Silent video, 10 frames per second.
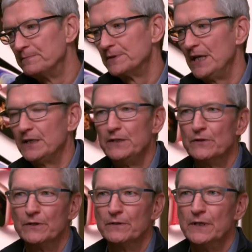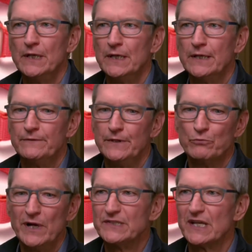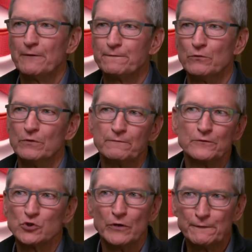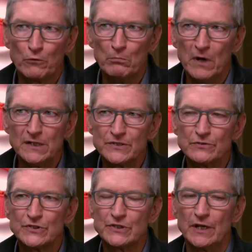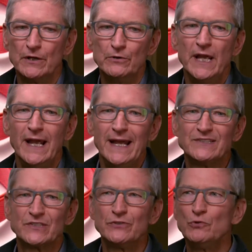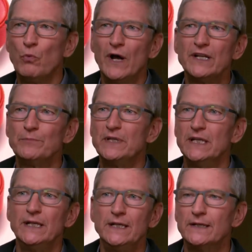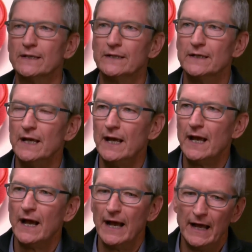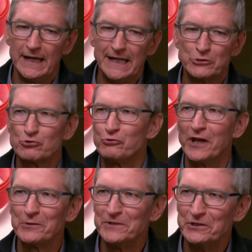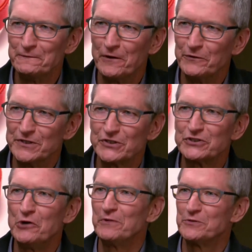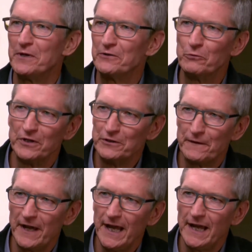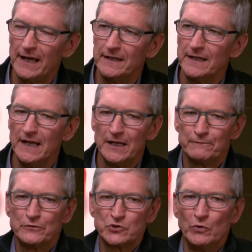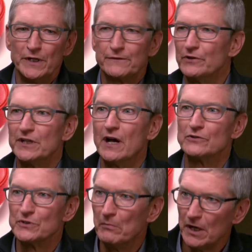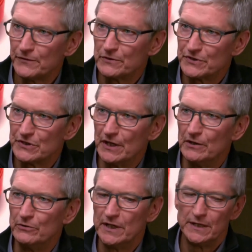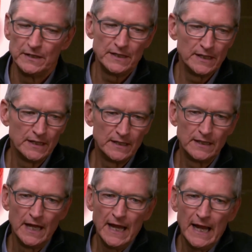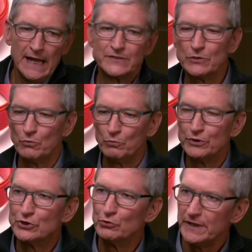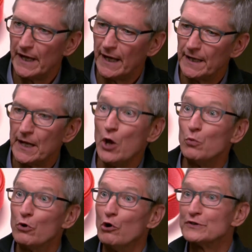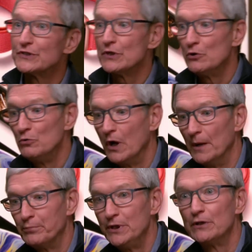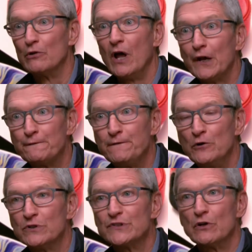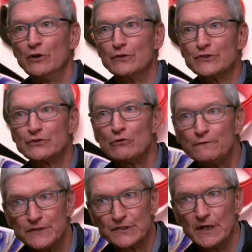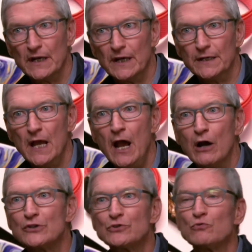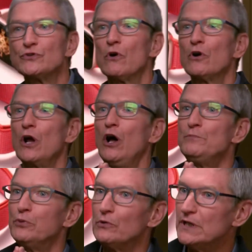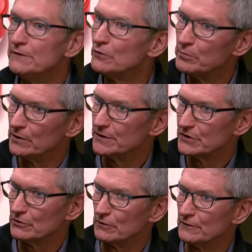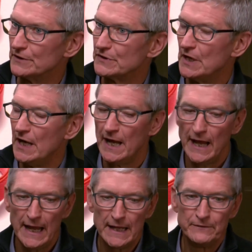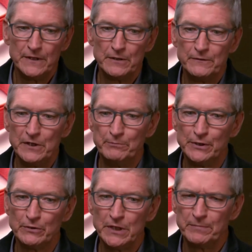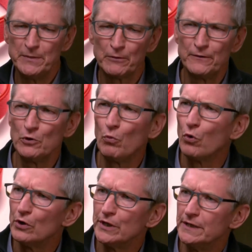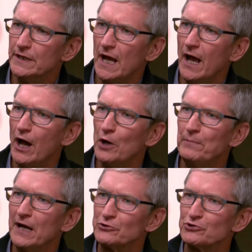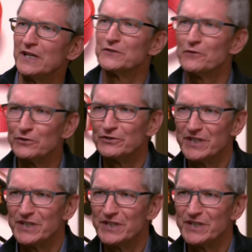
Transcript: taking the rates out for 24 months or so. And so you wind up getting an incredibly new phone that's so much better than what you've had for $20, $30 a month or so. And so we're doing that. We're also putting a lot of focus on the service side. Our stores are unbelievable at service. And the ability, people are very worried about transferring their